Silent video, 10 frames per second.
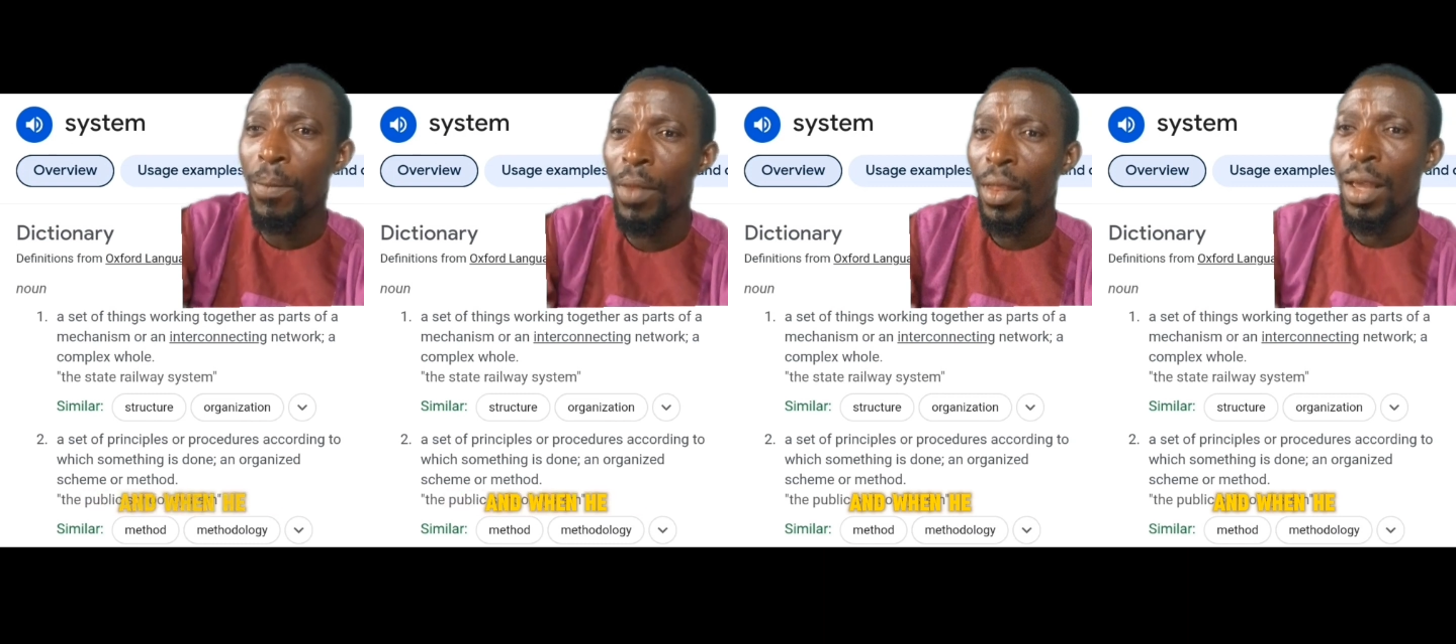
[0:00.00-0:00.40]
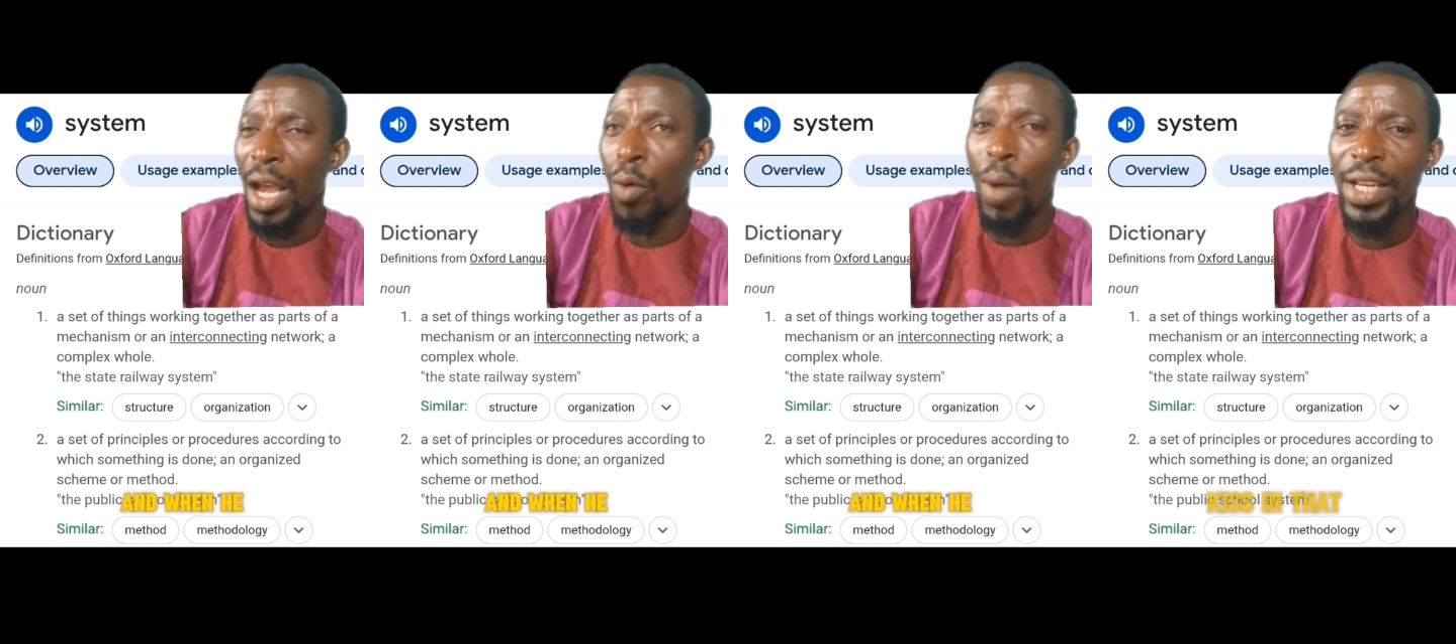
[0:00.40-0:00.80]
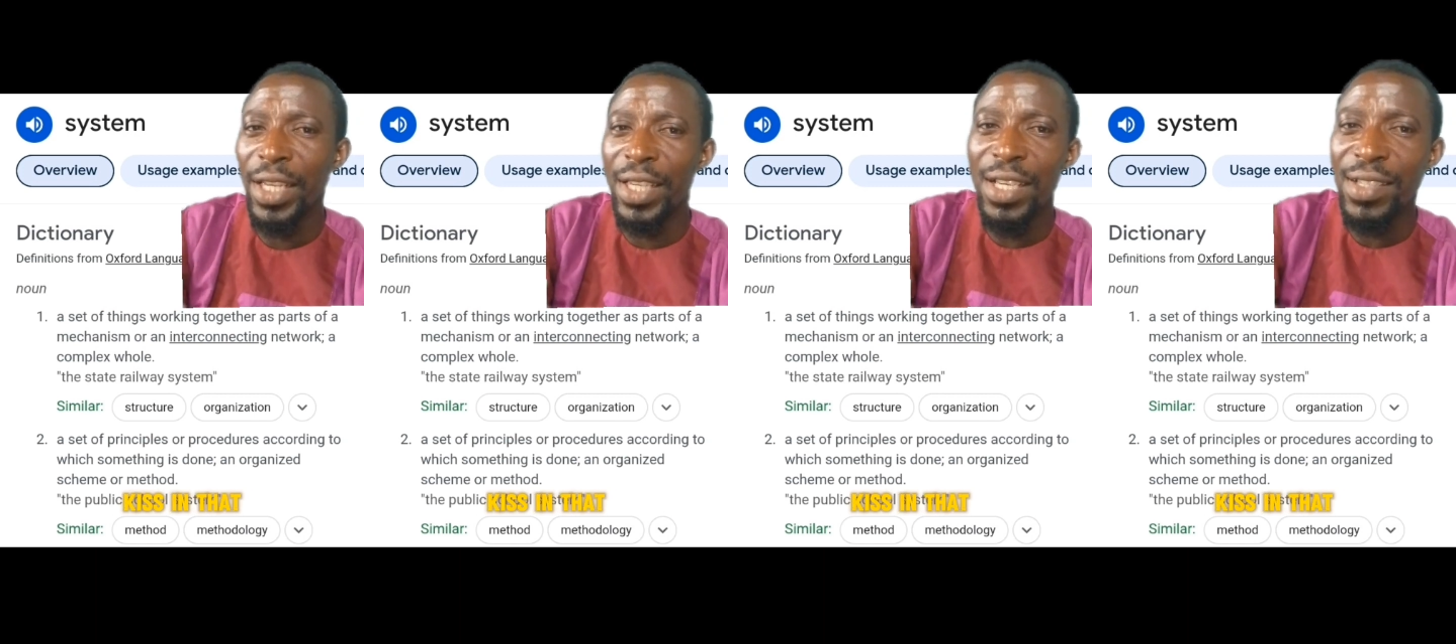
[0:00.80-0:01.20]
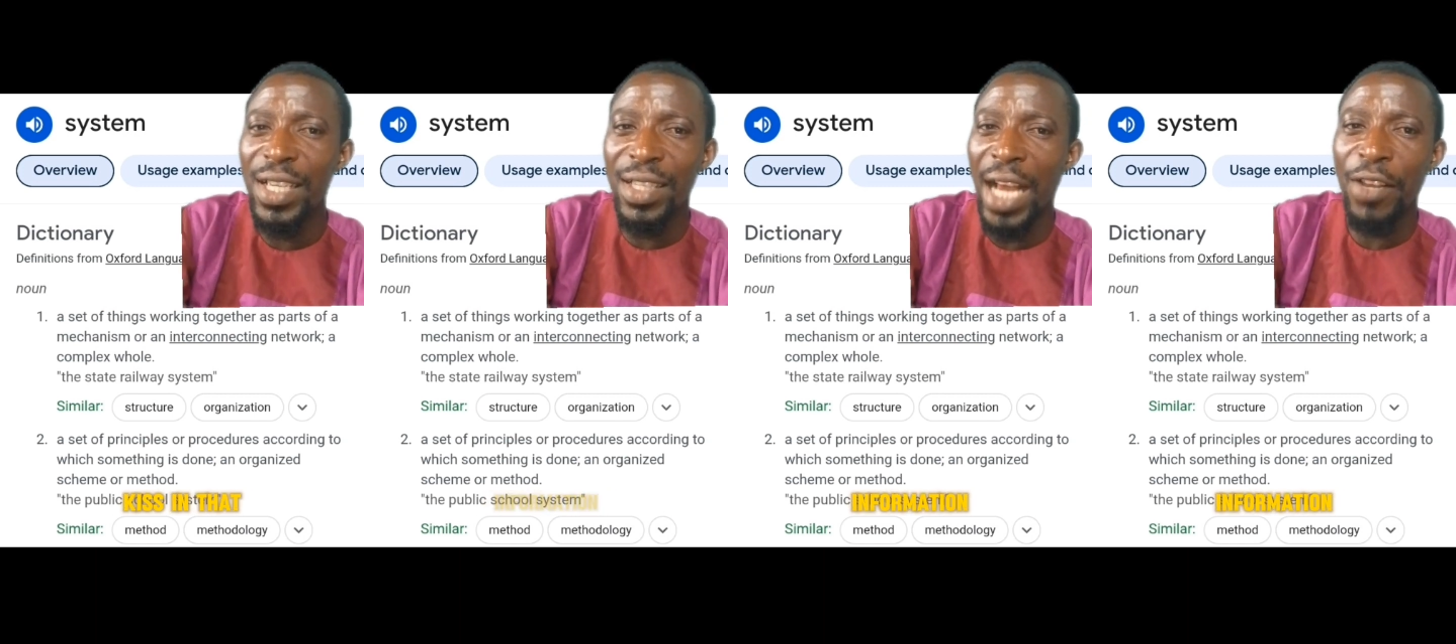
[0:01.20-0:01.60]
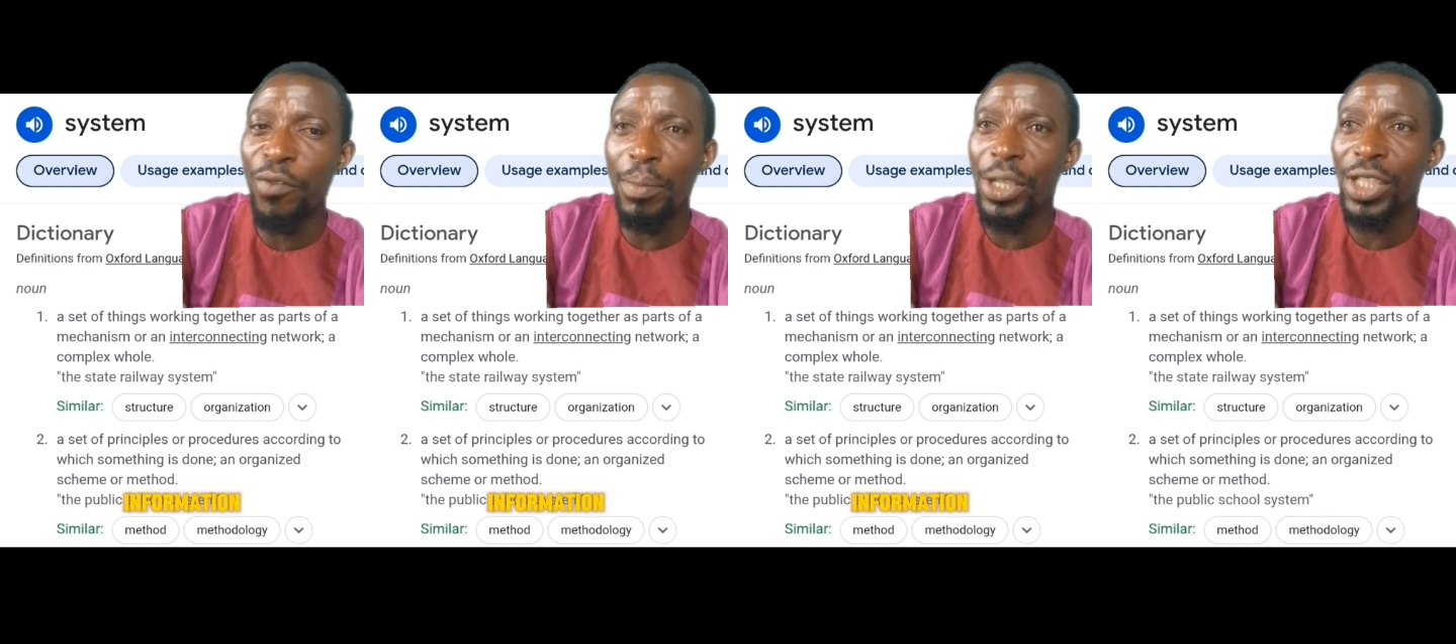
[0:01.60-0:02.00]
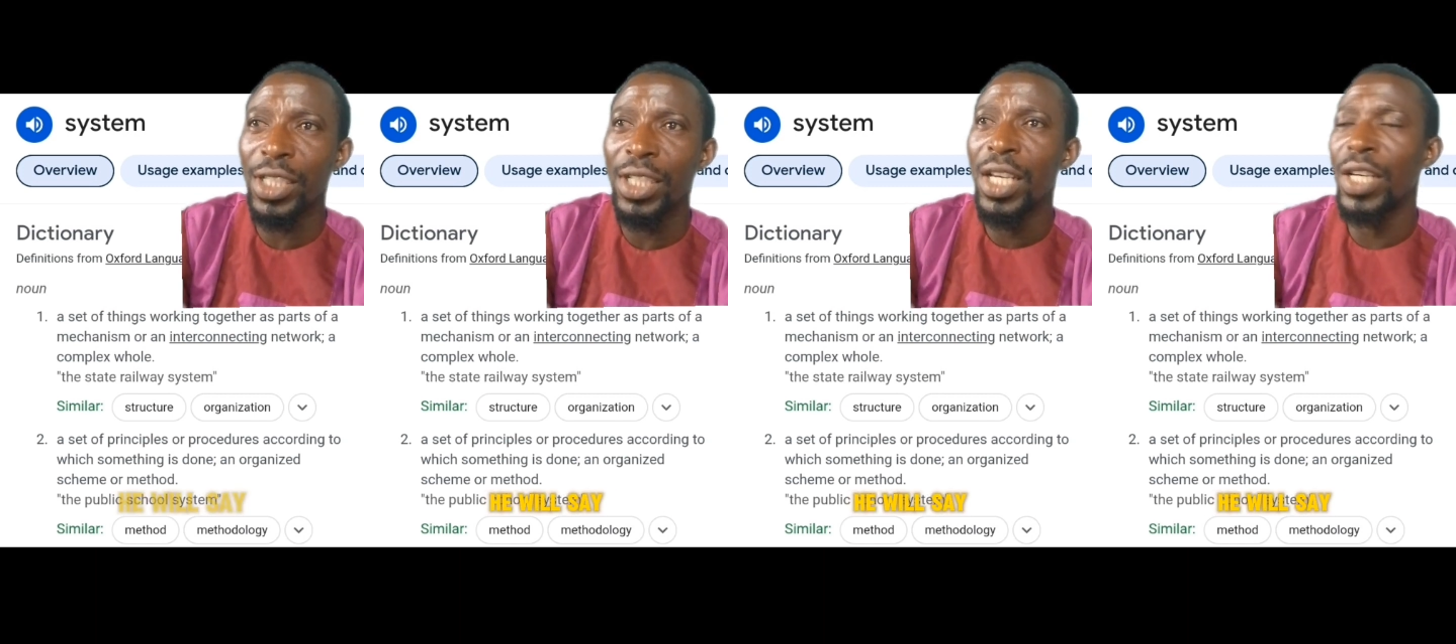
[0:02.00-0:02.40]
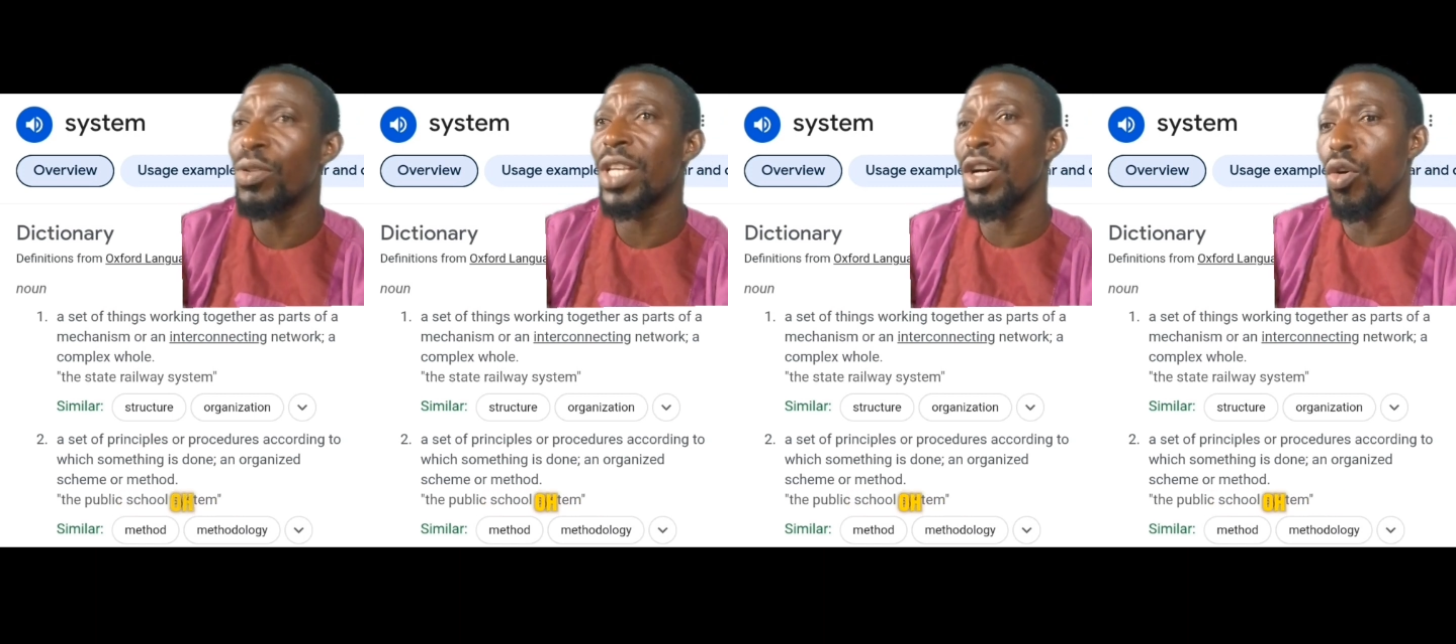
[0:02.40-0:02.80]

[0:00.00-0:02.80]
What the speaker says: And when he keys in that information, he will say, oh,